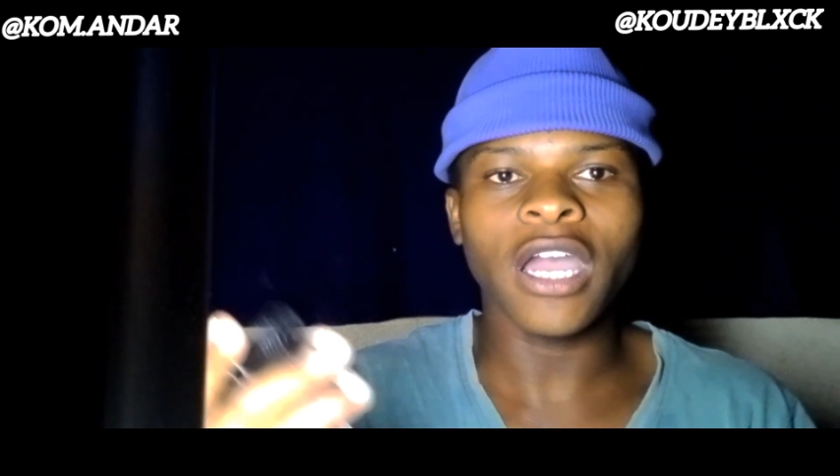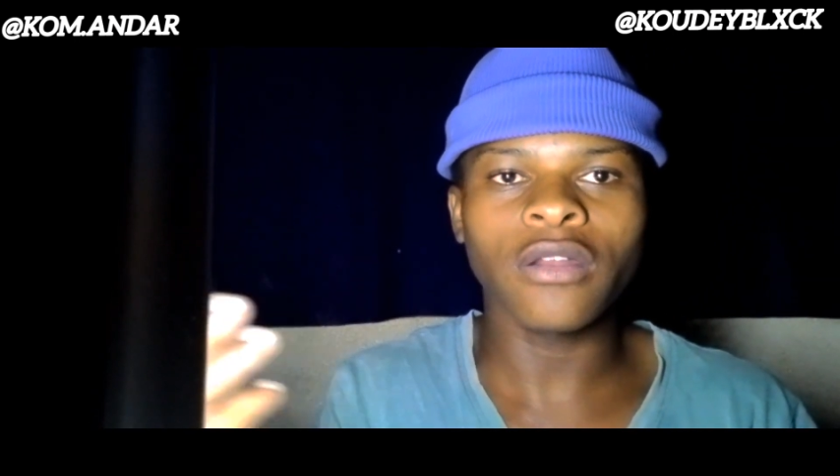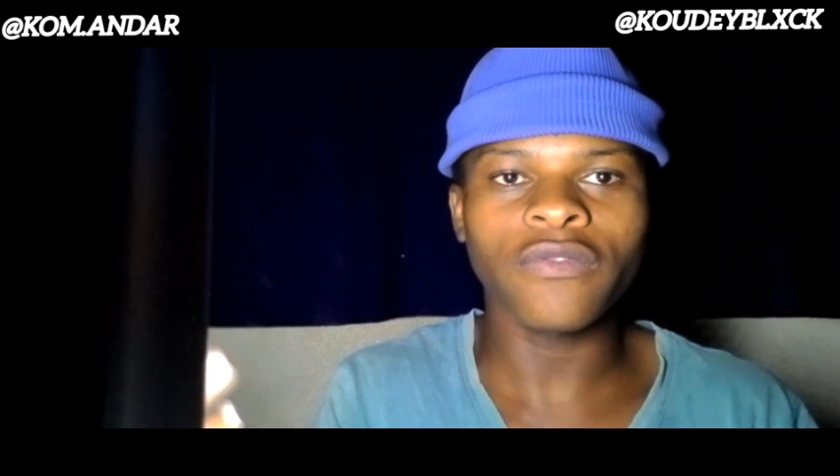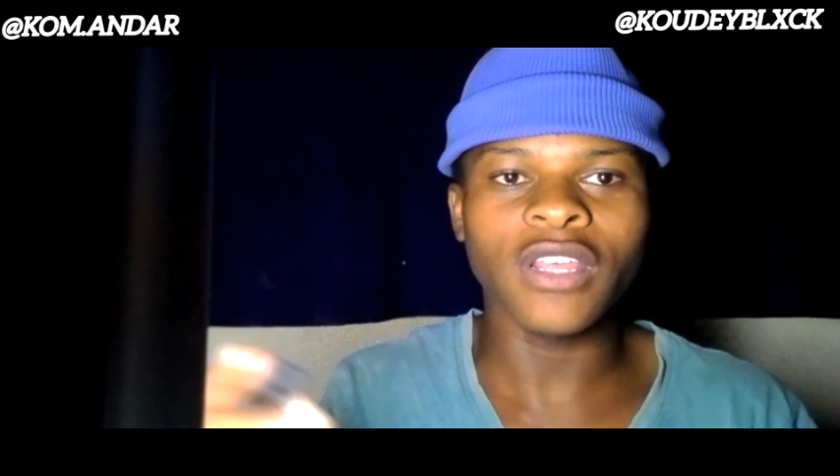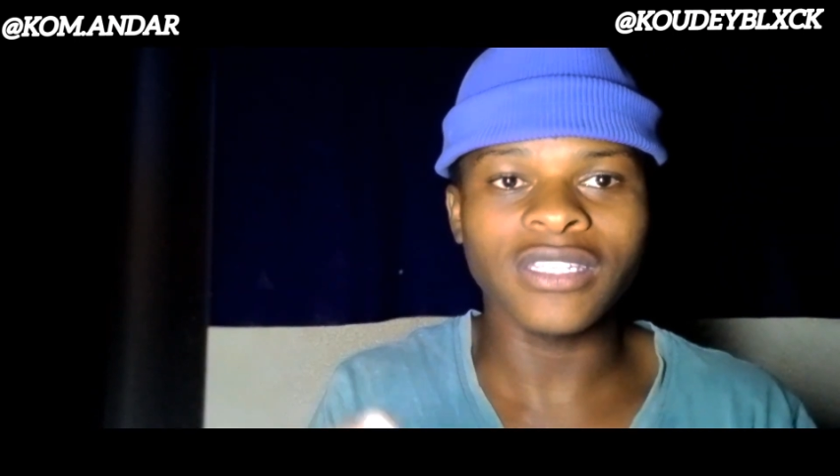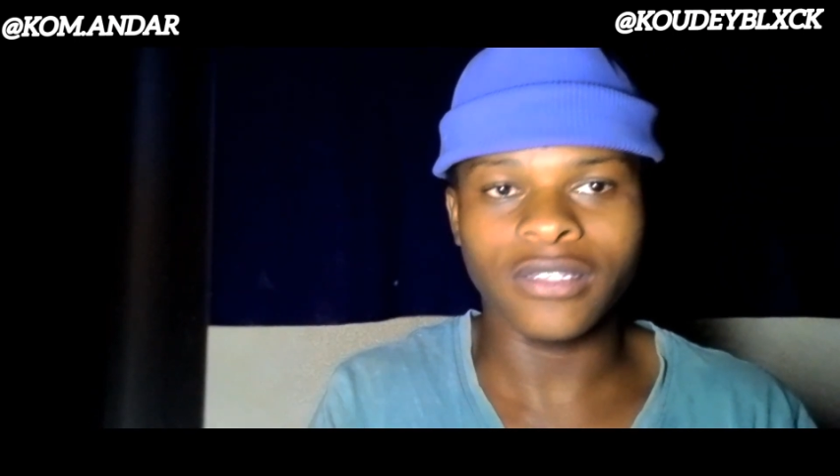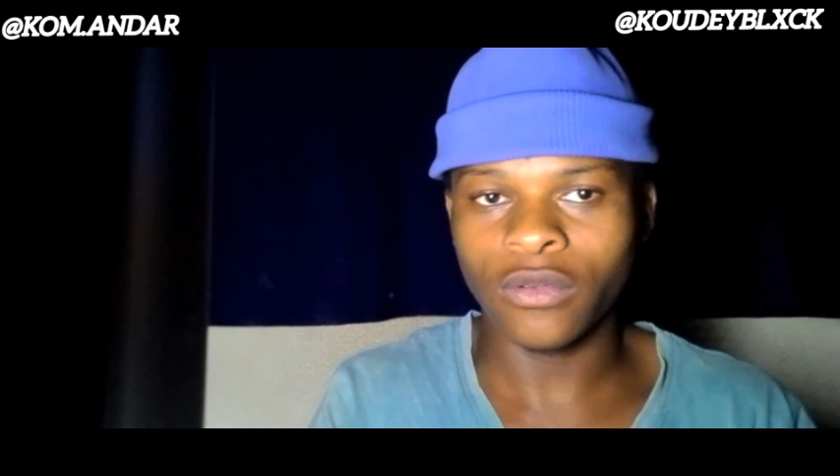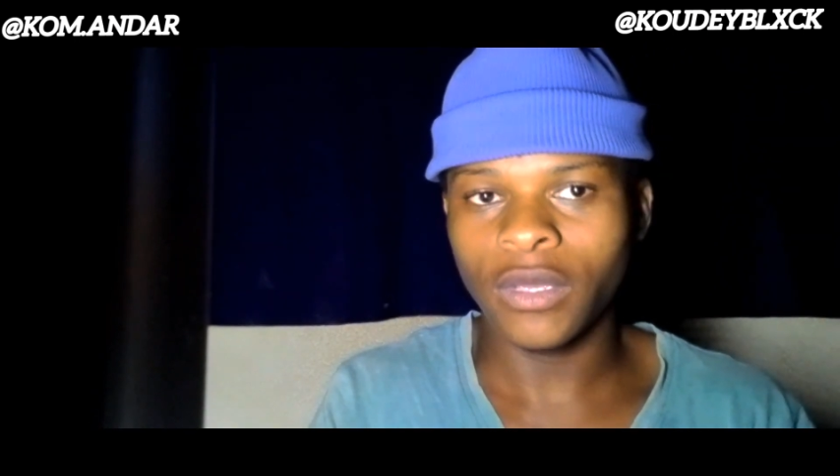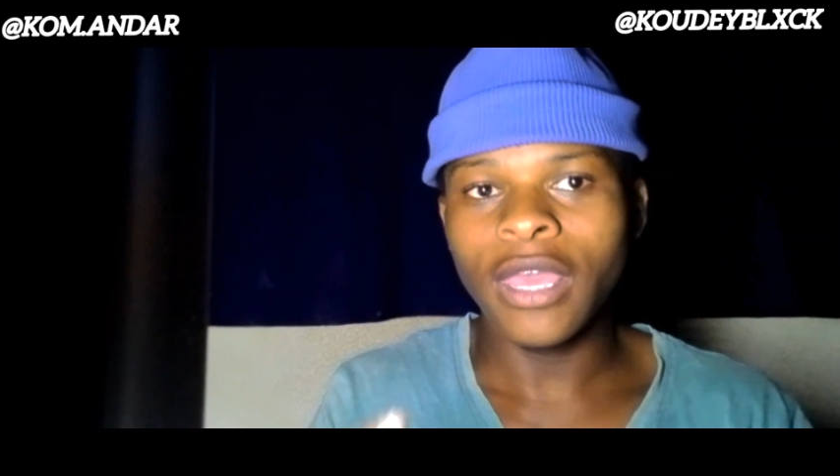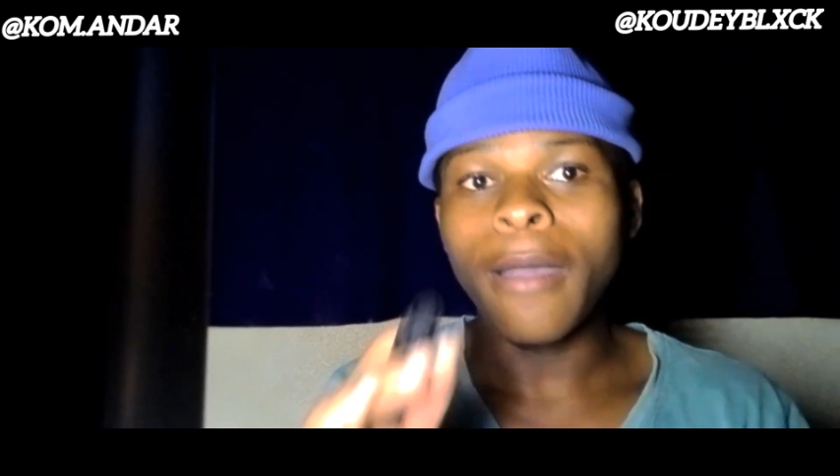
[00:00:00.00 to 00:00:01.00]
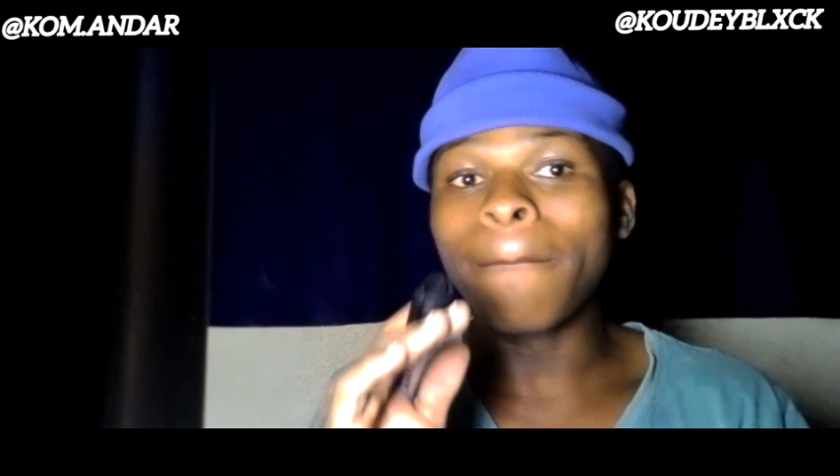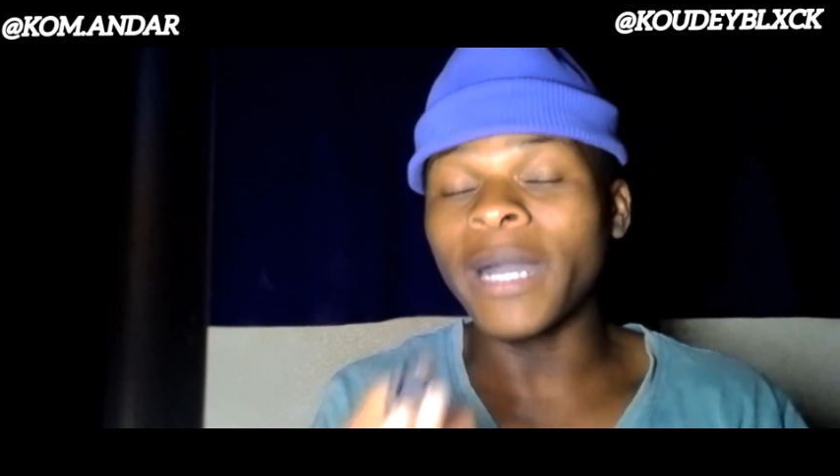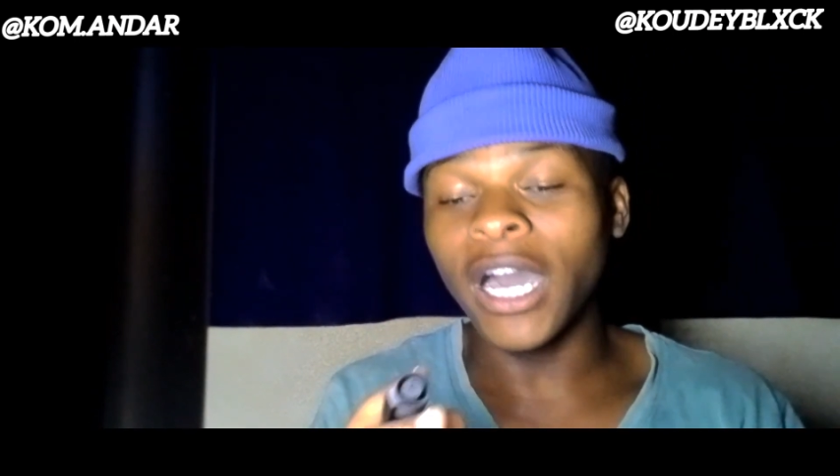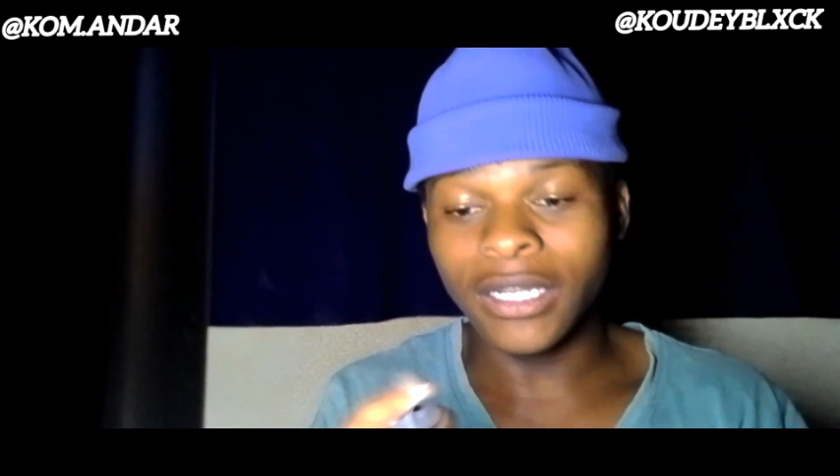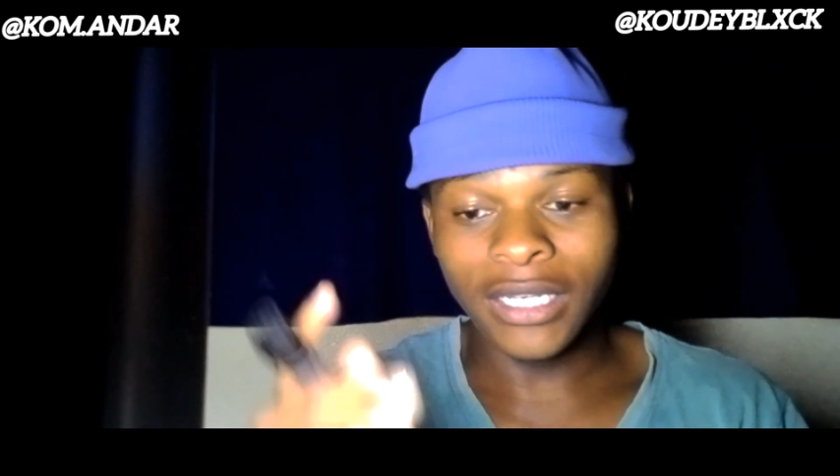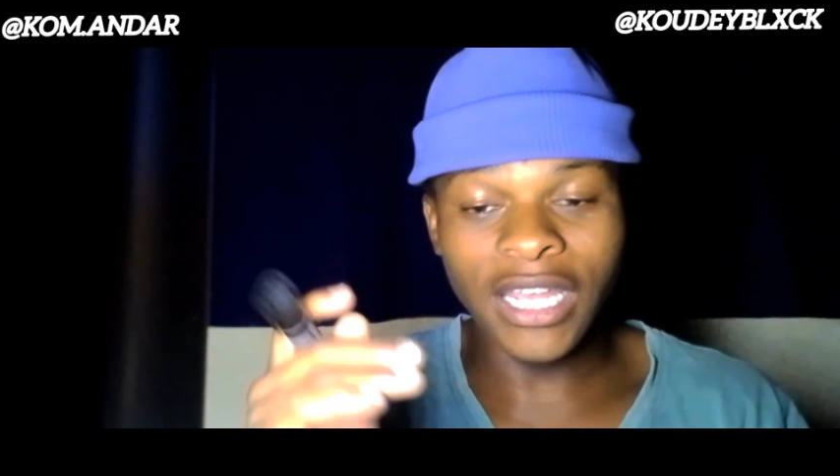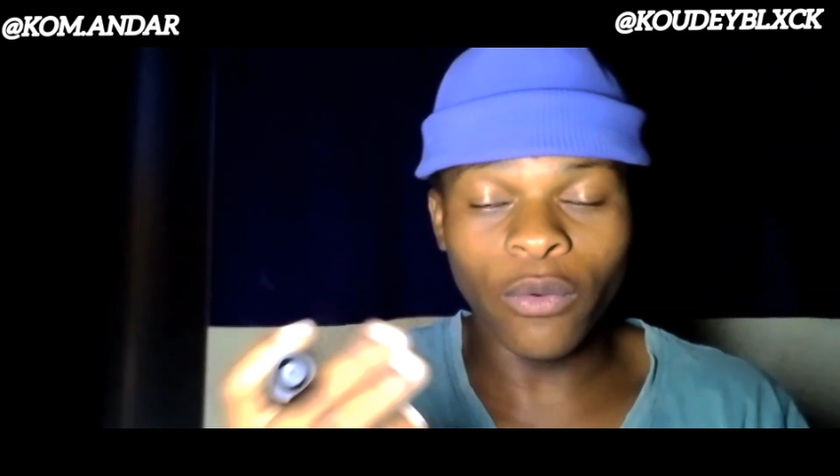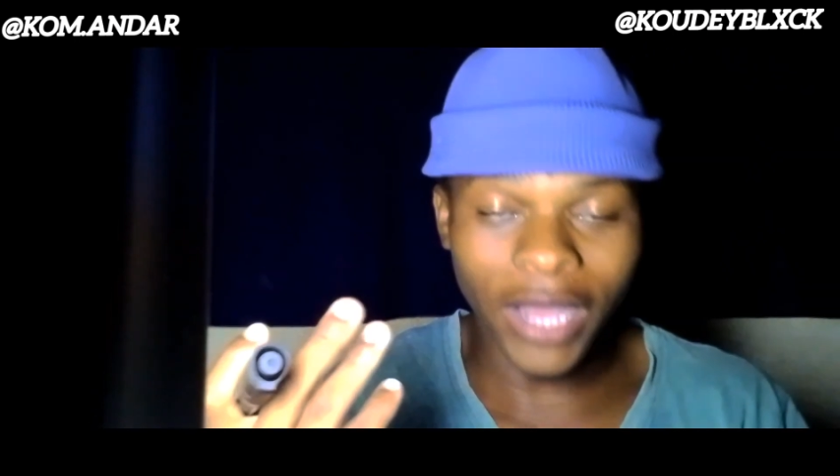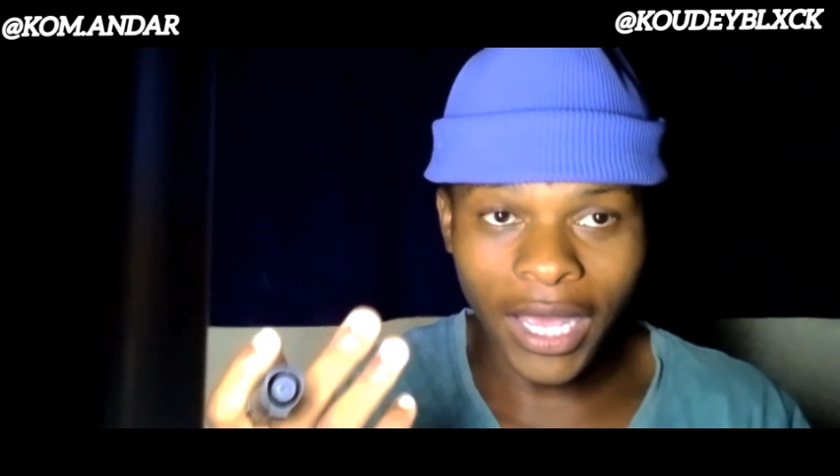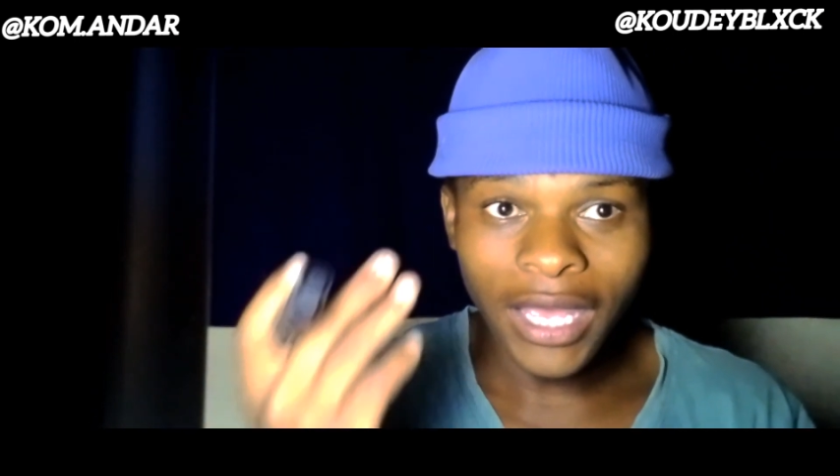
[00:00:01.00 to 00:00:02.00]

necessary. But they were